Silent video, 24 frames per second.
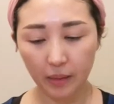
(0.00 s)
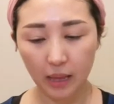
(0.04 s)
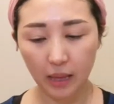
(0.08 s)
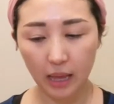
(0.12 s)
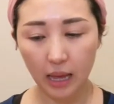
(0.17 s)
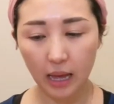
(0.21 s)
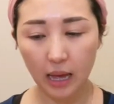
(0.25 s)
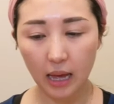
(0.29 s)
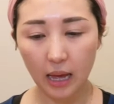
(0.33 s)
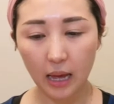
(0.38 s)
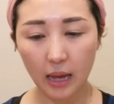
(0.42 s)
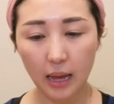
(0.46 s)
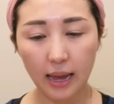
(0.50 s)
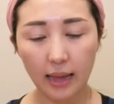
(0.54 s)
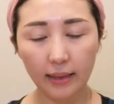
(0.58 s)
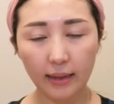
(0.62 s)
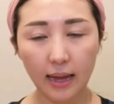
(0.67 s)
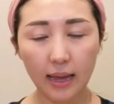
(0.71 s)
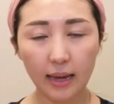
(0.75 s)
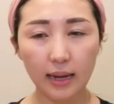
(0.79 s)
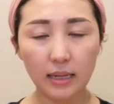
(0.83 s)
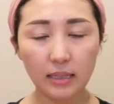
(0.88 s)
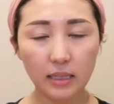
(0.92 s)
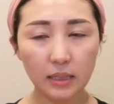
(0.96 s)
and
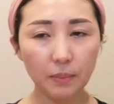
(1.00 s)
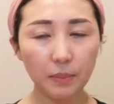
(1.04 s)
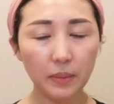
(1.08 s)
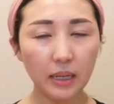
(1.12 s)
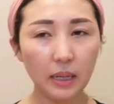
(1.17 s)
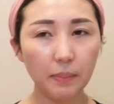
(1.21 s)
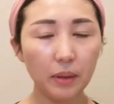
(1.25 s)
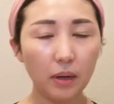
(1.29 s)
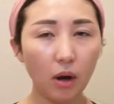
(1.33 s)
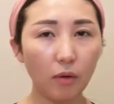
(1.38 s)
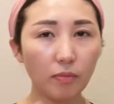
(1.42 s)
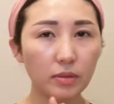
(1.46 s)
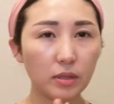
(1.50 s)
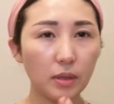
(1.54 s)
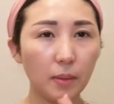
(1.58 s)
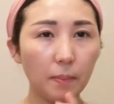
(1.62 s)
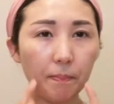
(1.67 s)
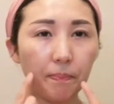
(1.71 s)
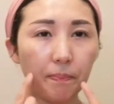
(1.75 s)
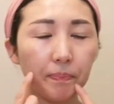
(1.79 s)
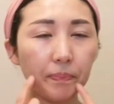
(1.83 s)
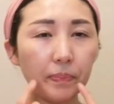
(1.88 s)
I got some little bit of some